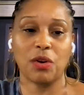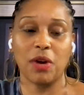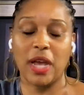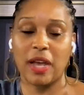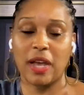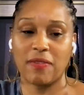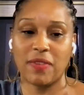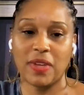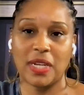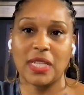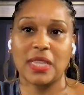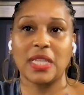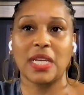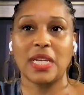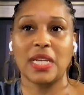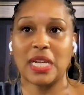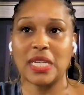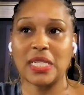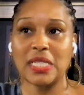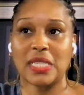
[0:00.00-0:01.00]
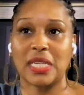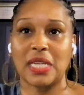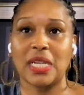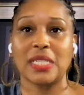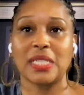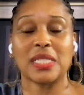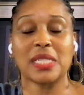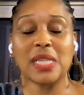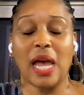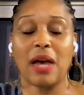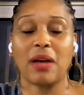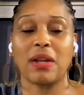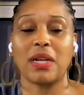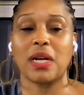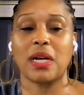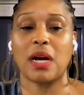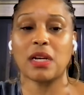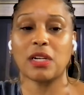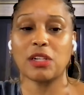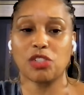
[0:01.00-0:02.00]
You don't have anything that sticks
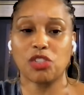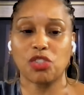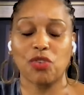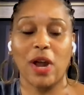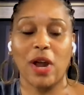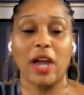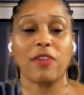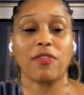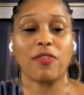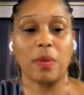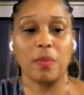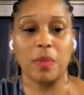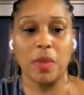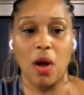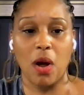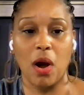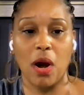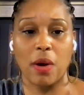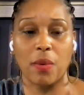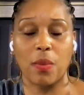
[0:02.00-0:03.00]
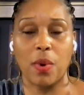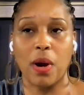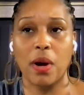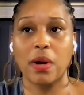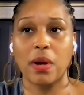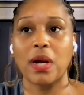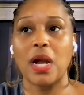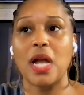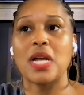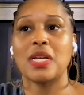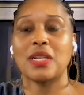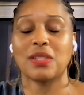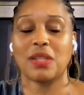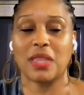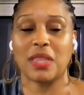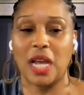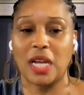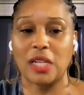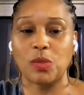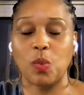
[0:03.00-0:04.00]
out and going to distract from the artwork.
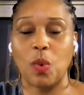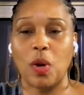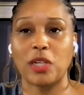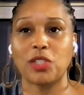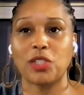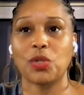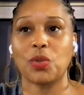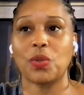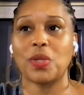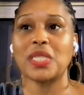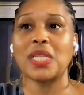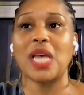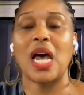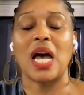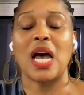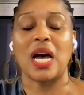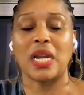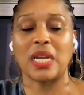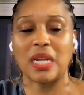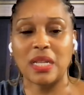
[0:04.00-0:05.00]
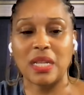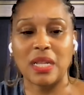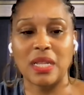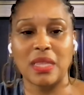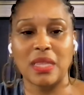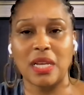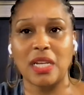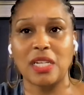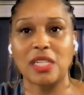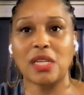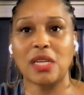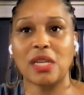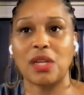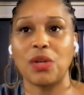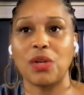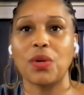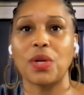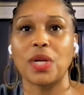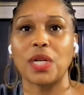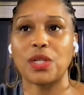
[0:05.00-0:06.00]
So that's one choice. Another thing
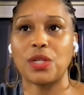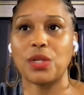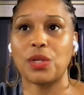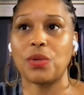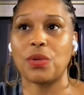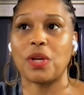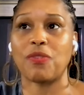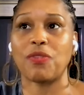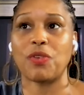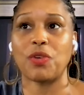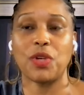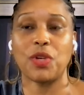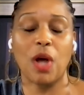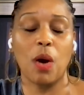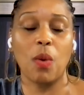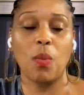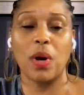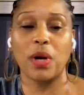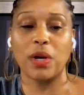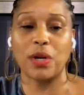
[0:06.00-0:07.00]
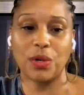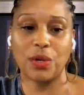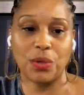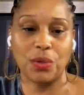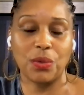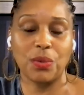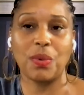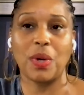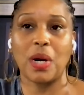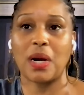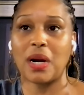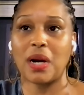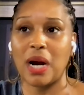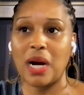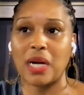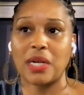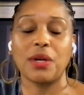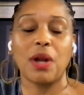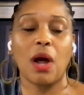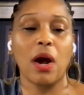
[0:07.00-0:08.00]
you can do if you don't want to do
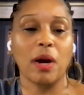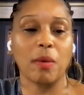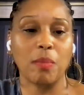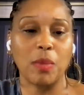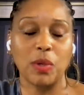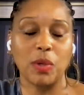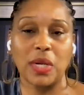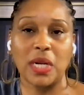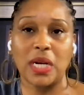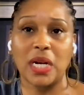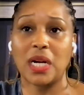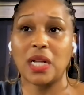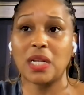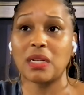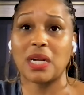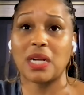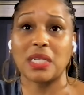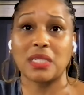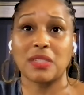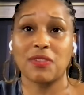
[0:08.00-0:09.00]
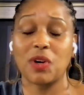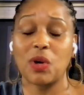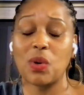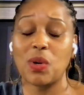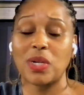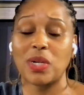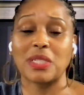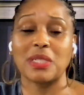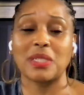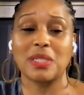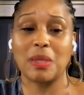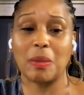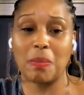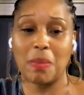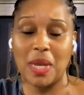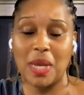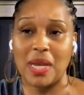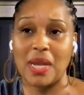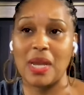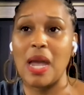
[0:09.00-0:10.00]
a dark moody color, because of course,
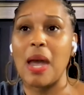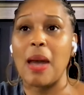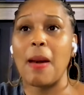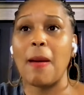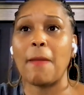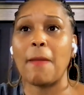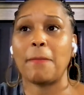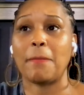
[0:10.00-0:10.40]
to me,